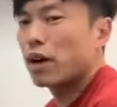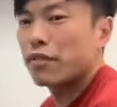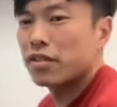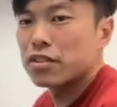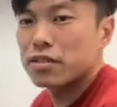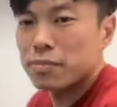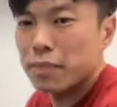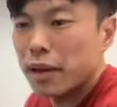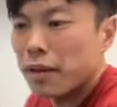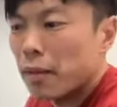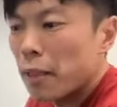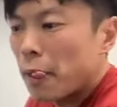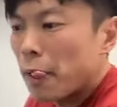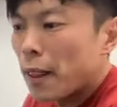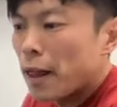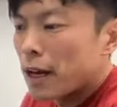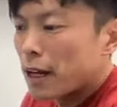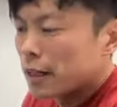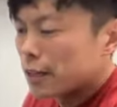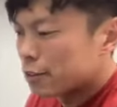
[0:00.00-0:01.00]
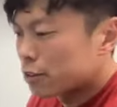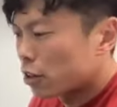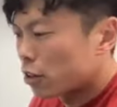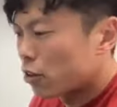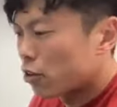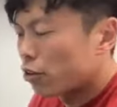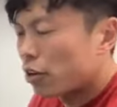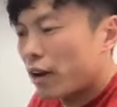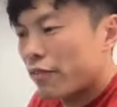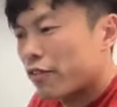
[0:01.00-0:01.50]
to spend. So
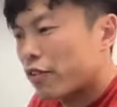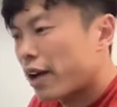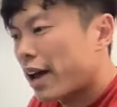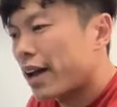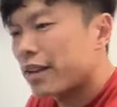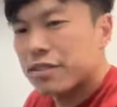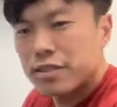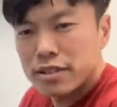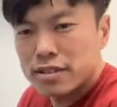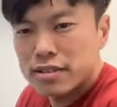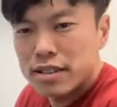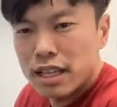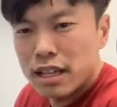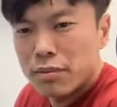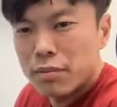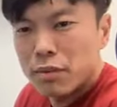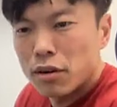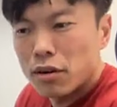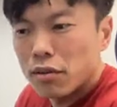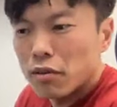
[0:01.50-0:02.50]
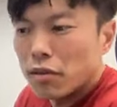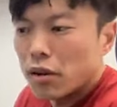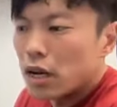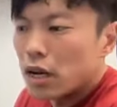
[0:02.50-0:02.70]
you have to ask the city hall